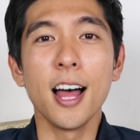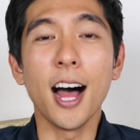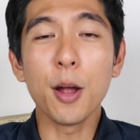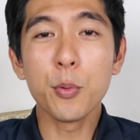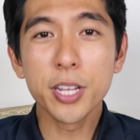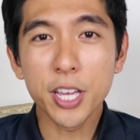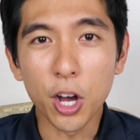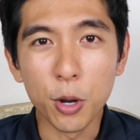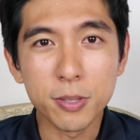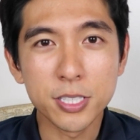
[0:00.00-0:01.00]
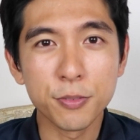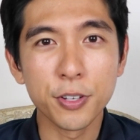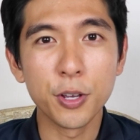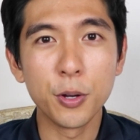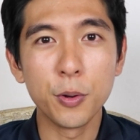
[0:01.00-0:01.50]
I really hope this
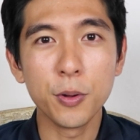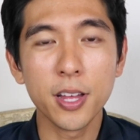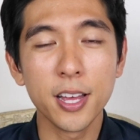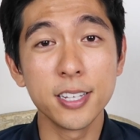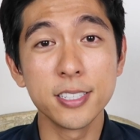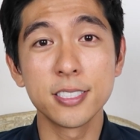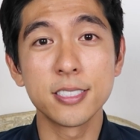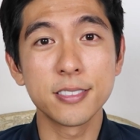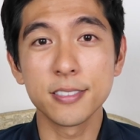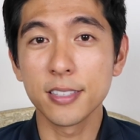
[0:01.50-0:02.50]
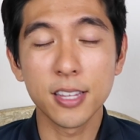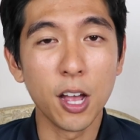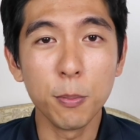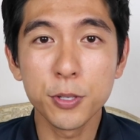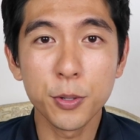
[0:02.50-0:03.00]
video has
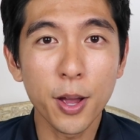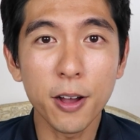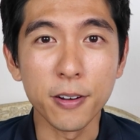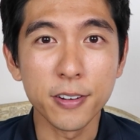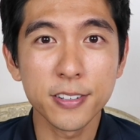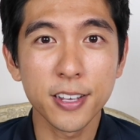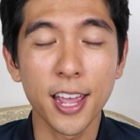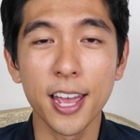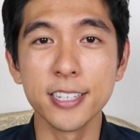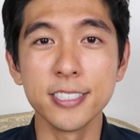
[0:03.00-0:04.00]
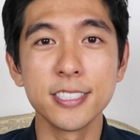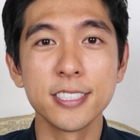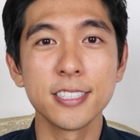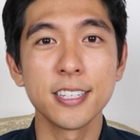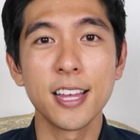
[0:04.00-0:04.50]
helped you out. And
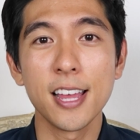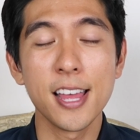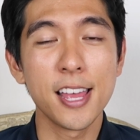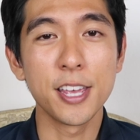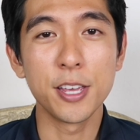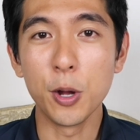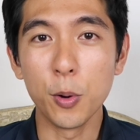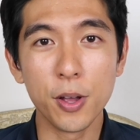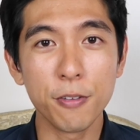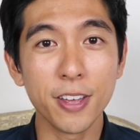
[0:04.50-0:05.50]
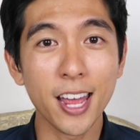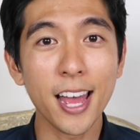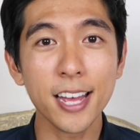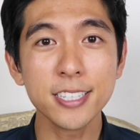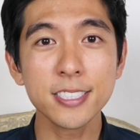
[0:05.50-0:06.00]
if it
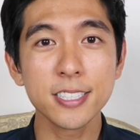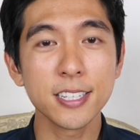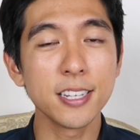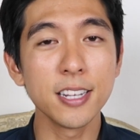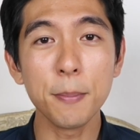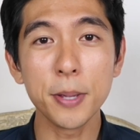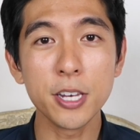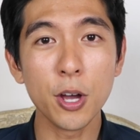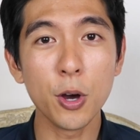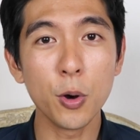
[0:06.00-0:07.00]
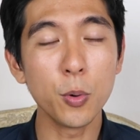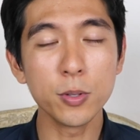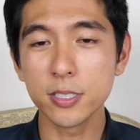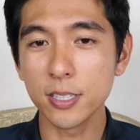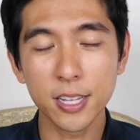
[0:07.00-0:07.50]
has, let me
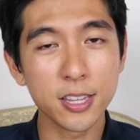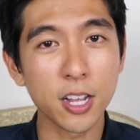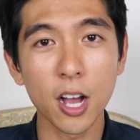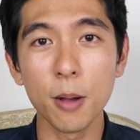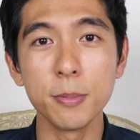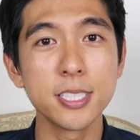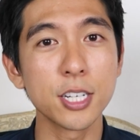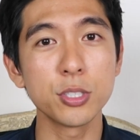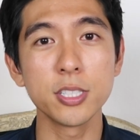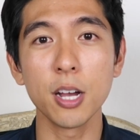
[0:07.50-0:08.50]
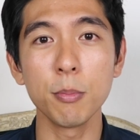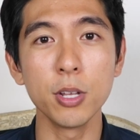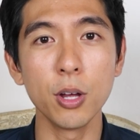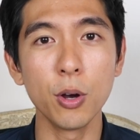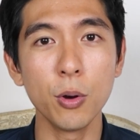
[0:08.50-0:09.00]
know in the comment section down
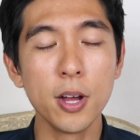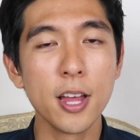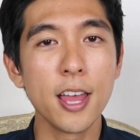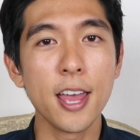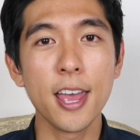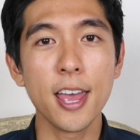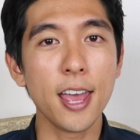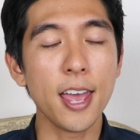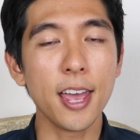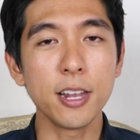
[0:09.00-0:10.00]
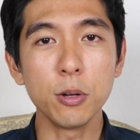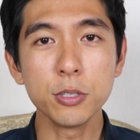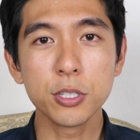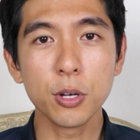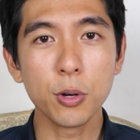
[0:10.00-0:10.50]
below. And
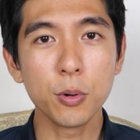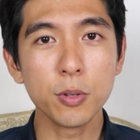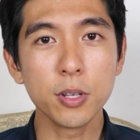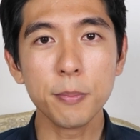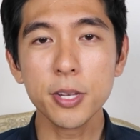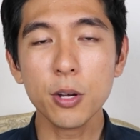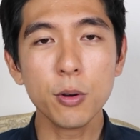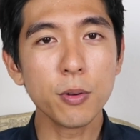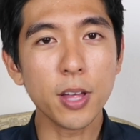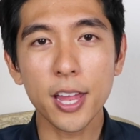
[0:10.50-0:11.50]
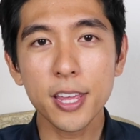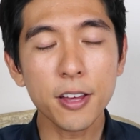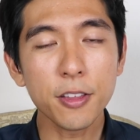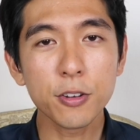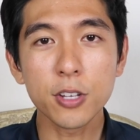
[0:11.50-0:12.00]
also let me know
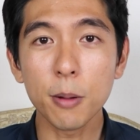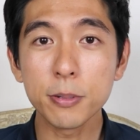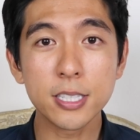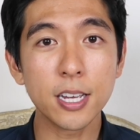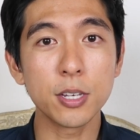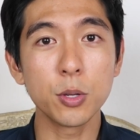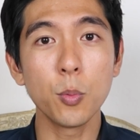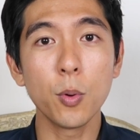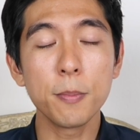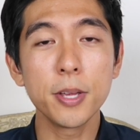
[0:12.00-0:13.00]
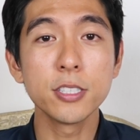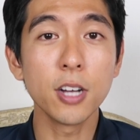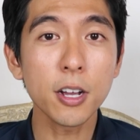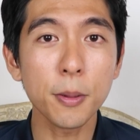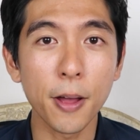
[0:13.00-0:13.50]
any other topics that you want me to
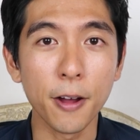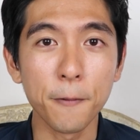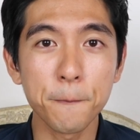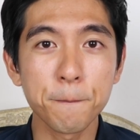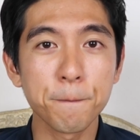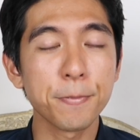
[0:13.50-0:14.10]
talk about.